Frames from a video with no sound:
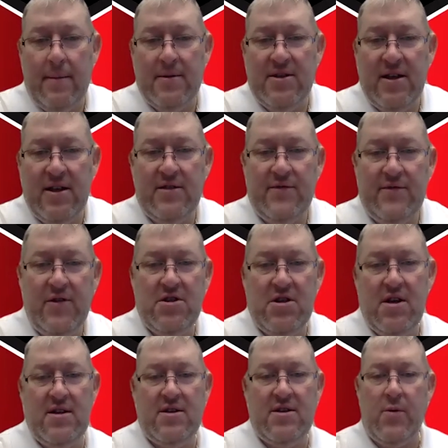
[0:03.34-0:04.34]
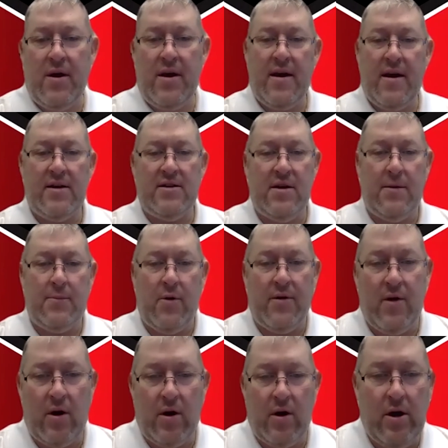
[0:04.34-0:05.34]
and Saints Vision as we catch up with
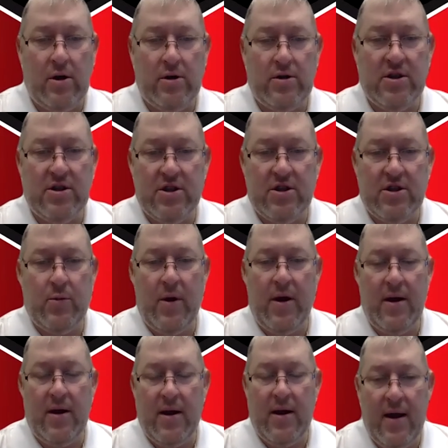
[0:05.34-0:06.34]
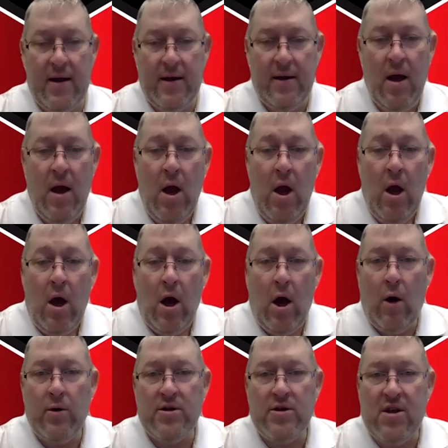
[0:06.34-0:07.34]
our coaches this week. And
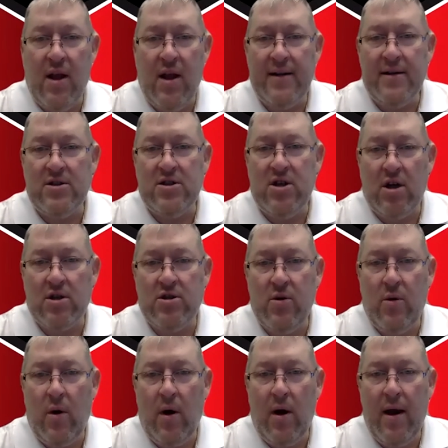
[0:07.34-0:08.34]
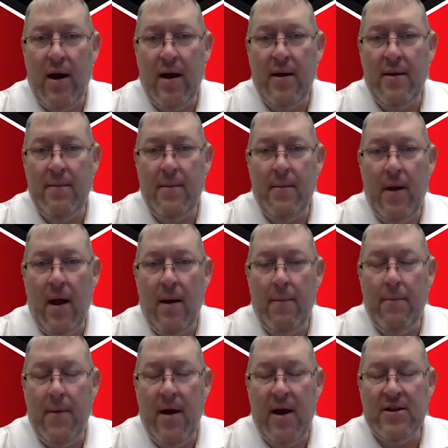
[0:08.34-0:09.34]
always glad to talk to our head
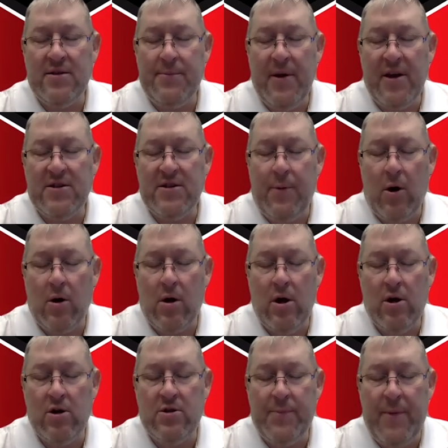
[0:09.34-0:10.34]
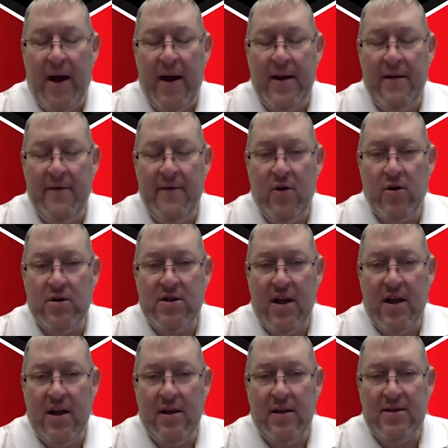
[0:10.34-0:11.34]
men's baseball coach, Pat Evers.
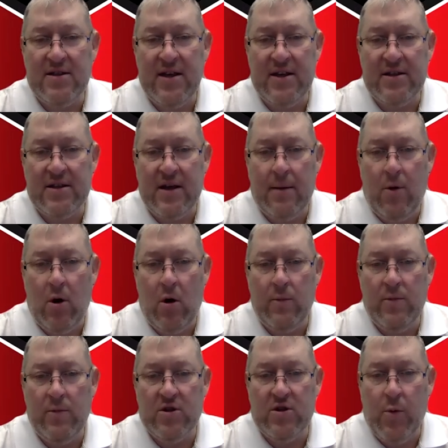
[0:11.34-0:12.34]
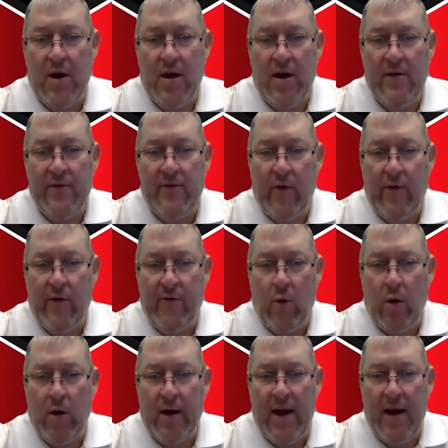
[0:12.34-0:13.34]
And the Saints come home this weekend for a
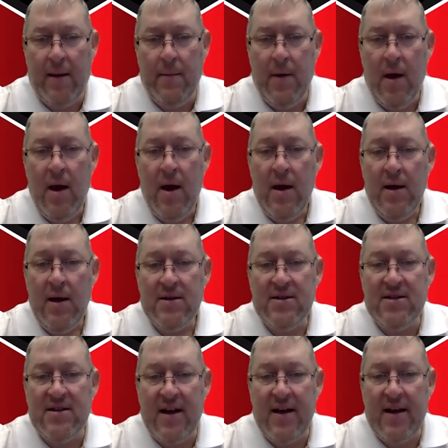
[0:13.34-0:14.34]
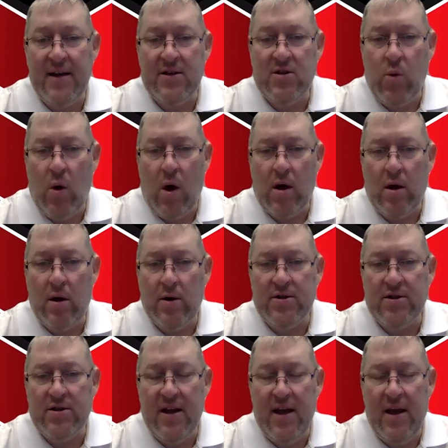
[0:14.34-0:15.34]
4-game set against
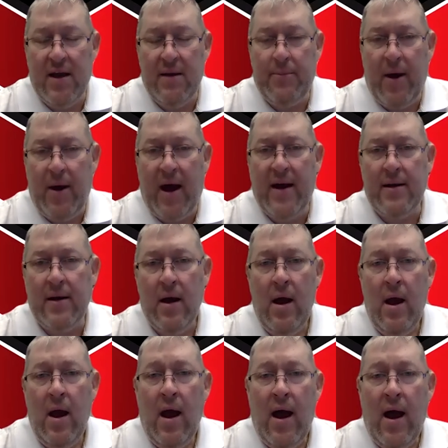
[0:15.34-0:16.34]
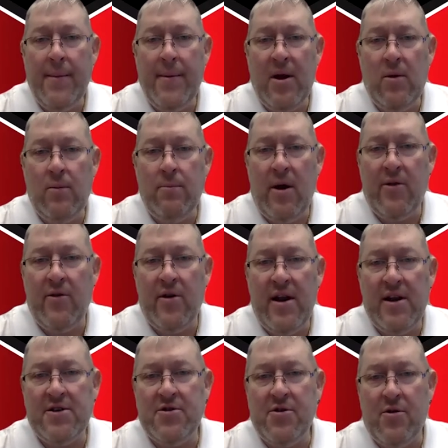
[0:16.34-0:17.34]
Rockhurst. And Pat, I mean, Mother
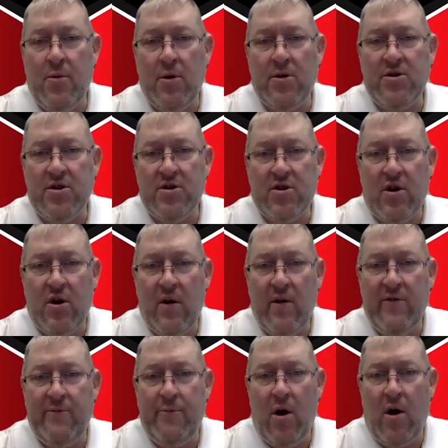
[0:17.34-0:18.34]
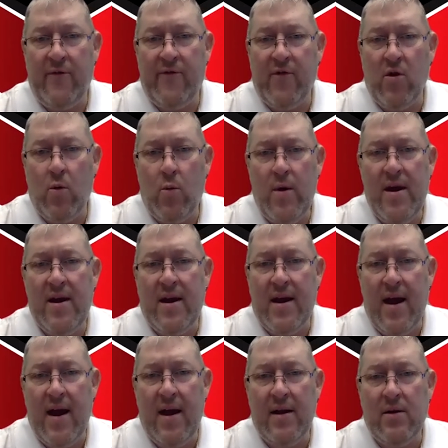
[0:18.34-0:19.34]
Nature throws us a curveball for the
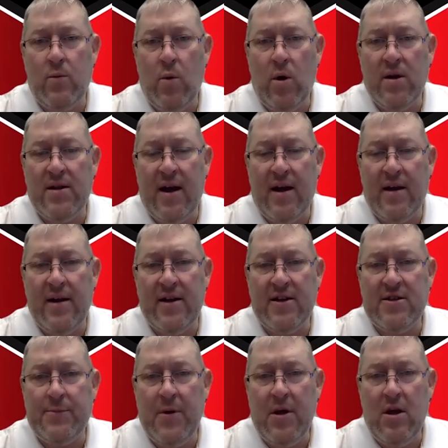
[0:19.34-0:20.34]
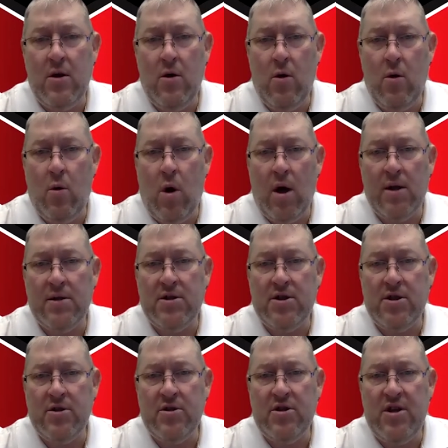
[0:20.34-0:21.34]
weekend. Went down to SBU on
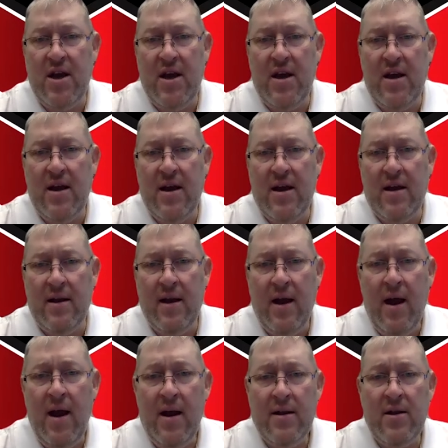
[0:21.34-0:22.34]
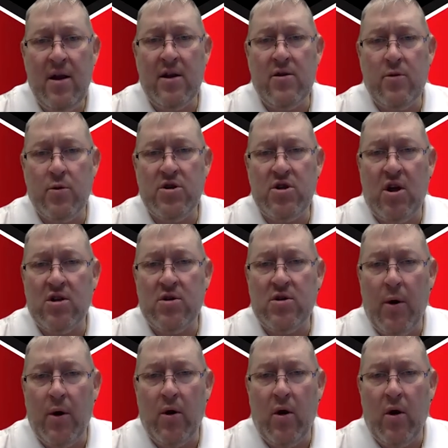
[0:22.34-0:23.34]
Tuesday, and not the results we
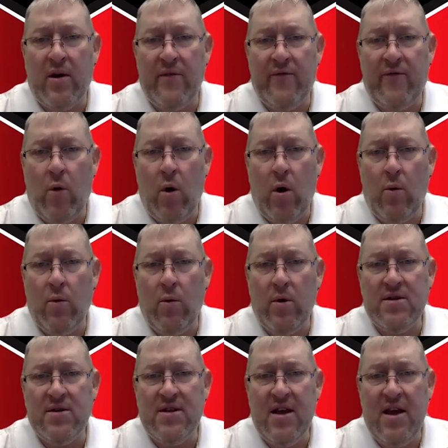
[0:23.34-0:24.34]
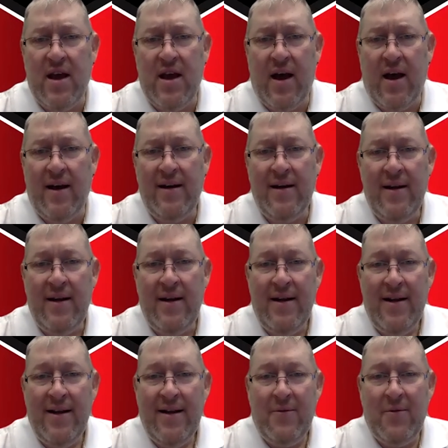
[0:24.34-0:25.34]
were looking for. Was the on
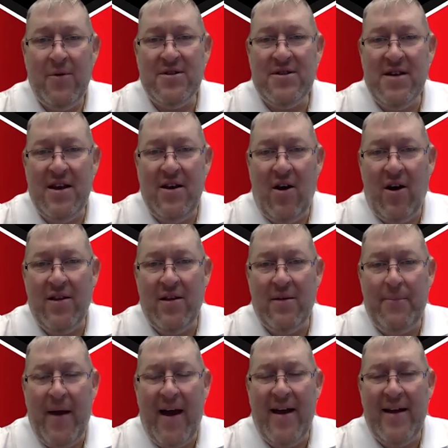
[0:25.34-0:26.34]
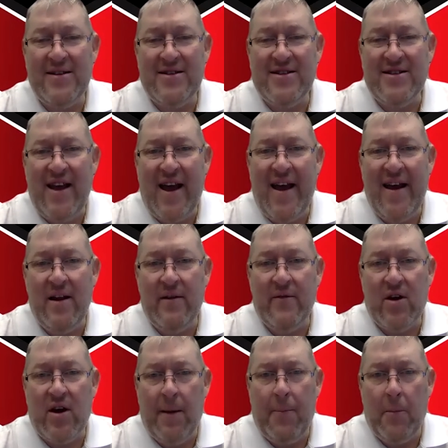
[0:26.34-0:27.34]
the bad side of a
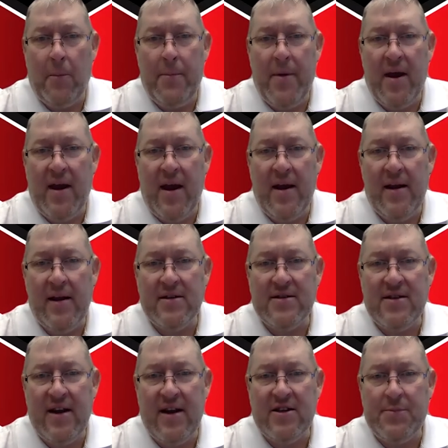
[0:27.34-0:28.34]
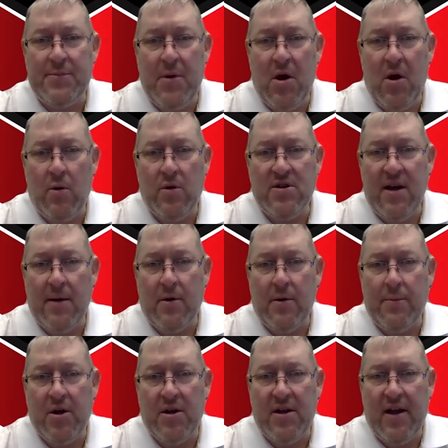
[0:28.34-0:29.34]
couple big innings that SBU was able to
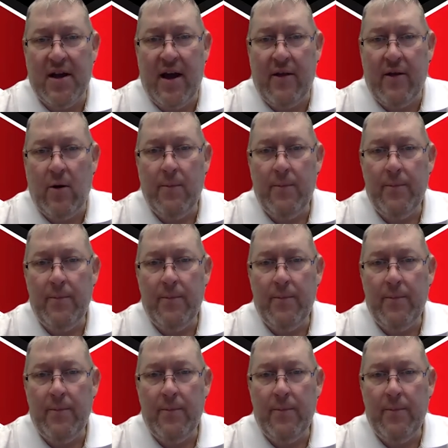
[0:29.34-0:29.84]
put together.